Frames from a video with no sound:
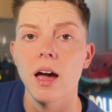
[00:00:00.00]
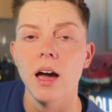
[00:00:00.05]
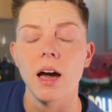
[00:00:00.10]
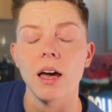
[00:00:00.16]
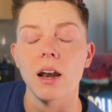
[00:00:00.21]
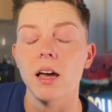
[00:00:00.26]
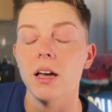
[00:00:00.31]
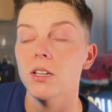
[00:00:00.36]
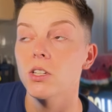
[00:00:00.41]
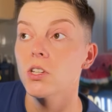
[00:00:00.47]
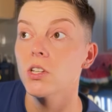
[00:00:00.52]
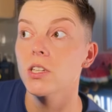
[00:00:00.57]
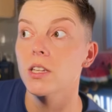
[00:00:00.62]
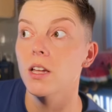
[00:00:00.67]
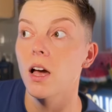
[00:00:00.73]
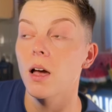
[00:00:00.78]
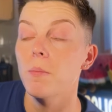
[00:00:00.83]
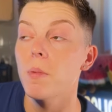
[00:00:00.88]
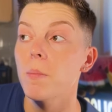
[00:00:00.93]
And I
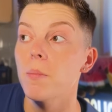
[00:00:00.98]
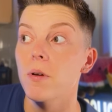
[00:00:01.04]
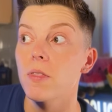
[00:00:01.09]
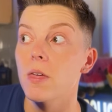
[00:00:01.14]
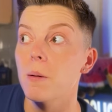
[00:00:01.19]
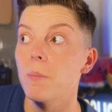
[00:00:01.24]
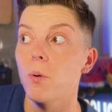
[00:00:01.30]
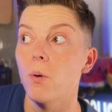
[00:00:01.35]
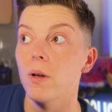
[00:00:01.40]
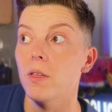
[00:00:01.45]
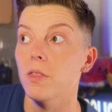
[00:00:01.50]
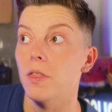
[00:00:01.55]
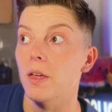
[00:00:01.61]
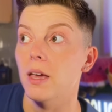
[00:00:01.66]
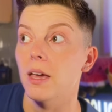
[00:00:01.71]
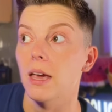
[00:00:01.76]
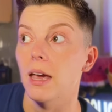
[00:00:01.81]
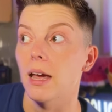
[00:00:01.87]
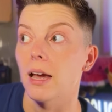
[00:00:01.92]
remember at that point
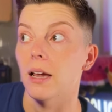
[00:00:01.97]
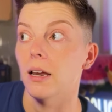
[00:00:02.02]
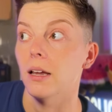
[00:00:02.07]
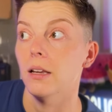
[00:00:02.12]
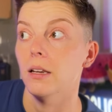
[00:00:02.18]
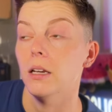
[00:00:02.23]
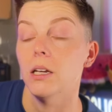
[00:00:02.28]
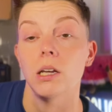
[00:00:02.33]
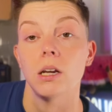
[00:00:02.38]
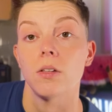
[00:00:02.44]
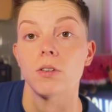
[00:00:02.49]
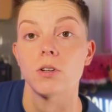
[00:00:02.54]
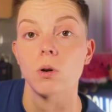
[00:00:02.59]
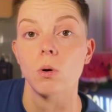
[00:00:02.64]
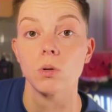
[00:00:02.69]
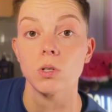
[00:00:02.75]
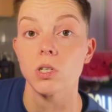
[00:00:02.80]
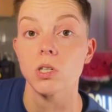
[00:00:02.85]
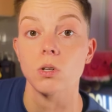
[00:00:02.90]
thinking, you know, the
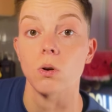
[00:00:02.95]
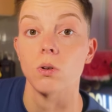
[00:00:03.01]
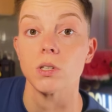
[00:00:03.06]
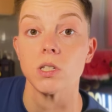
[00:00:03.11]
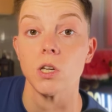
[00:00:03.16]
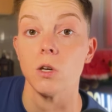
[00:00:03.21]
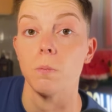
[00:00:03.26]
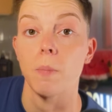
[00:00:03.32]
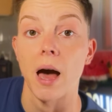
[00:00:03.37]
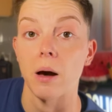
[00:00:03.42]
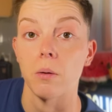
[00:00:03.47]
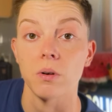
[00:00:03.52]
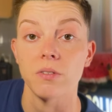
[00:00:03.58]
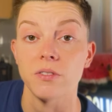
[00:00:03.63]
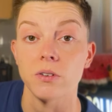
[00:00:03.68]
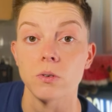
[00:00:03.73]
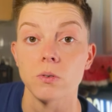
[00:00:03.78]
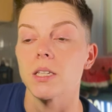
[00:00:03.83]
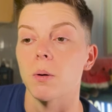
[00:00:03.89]
Doctor's got too
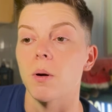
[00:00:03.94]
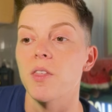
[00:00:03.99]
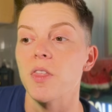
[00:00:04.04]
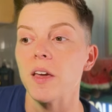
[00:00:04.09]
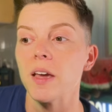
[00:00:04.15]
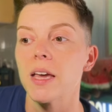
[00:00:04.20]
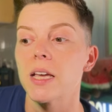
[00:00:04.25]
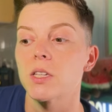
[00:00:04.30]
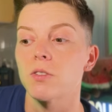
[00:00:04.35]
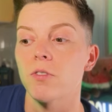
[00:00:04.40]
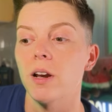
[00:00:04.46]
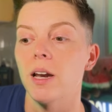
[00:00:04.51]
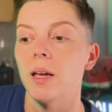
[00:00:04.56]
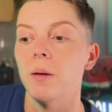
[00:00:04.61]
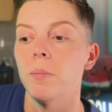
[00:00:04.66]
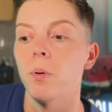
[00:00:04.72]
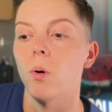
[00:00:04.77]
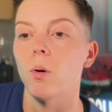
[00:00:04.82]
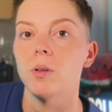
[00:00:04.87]
powerful. So I think it's really
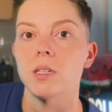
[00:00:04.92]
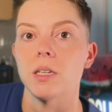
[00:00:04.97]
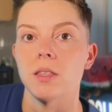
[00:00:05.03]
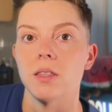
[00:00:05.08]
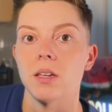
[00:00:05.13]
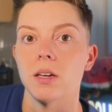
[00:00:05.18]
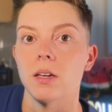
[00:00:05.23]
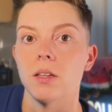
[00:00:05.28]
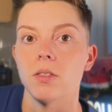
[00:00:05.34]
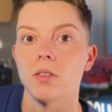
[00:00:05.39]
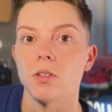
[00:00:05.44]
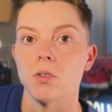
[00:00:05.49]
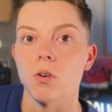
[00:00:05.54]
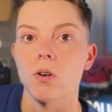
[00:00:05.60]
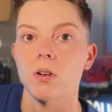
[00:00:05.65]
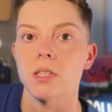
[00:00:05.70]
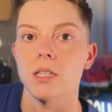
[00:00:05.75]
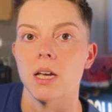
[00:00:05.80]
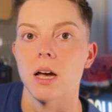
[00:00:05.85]
important that the
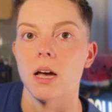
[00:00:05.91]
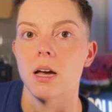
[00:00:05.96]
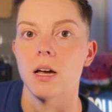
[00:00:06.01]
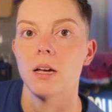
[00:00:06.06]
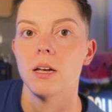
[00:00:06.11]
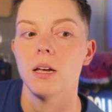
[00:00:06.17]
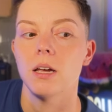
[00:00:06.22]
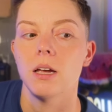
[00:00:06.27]
Doctor,